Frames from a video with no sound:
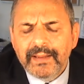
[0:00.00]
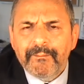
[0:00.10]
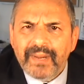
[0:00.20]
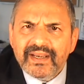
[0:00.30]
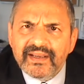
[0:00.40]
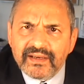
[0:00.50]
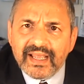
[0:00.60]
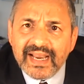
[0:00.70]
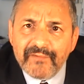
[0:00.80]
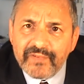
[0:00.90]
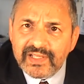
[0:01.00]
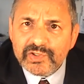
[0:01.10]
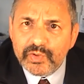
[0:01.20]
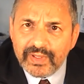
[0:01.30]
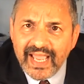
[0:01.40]
But in
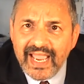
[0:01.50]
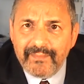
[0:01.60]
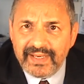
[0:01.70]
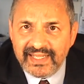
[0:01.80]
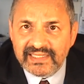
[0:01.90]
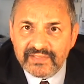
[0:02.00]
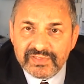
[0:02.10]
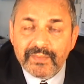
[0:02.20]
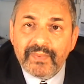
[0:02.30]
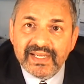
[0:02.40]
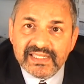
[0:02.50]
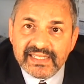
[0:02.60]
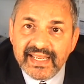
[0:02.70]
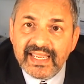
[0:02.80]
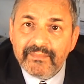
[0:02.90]
reference to diabetes, if somebody is
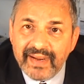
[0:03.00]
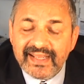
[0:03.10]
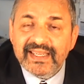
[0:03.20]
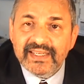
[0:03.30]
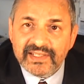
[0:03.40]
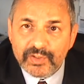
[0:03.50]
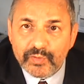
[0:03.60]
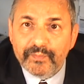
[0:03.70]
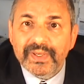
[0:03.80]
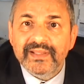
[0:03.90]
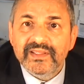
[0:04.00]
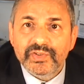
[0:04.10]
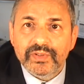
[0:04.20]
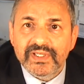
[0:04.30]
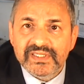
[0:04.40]
taking medication to bring the
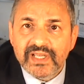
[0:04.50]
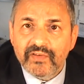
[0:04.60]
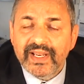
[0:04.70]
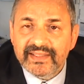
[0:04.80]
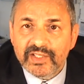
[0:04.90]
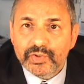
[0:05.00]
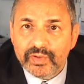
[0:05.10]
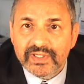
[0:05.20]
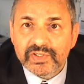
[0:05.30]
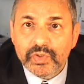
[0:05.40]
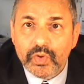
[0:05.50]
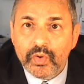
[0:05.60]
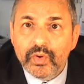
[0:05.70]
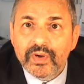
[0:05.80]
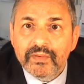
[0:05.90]
sugars down and the sugars
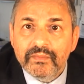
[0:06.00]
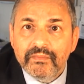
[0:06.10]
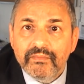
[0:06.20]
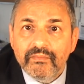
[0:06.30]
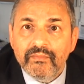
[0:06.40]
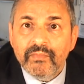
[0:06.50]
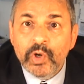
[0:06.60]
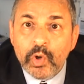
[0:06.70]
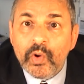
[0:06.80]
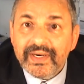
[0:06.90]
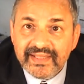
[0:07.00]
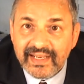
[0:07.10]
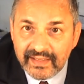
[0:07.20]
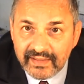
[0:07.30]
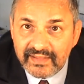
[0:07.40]
go lower
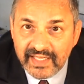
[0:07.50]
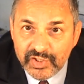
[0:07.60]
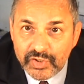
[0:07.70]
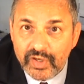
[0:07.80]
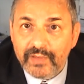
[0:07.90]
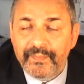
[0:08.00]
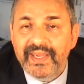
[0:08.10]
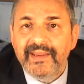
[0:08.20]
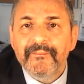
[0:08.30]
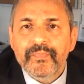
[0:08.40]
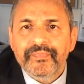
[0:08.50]
than they should be,